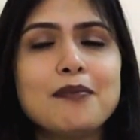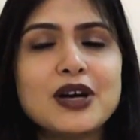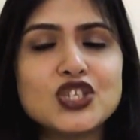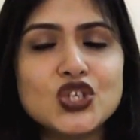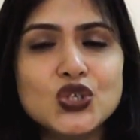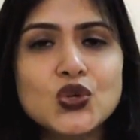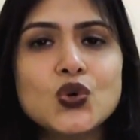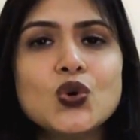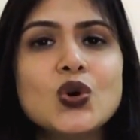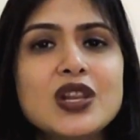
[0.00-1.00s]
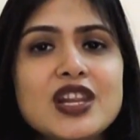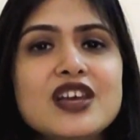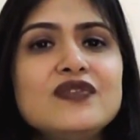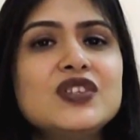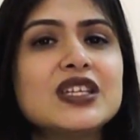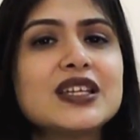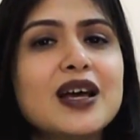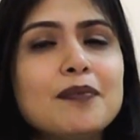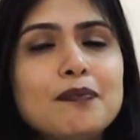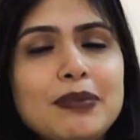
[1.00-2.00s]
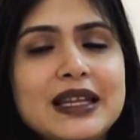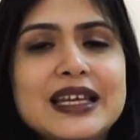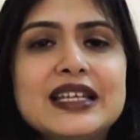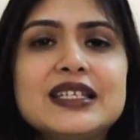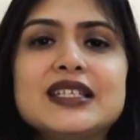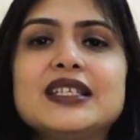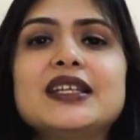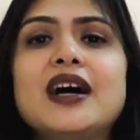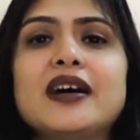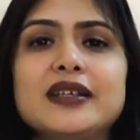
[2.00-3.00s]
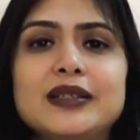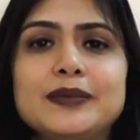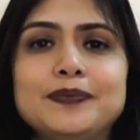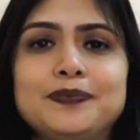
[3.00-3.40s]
but you lived in complete denial.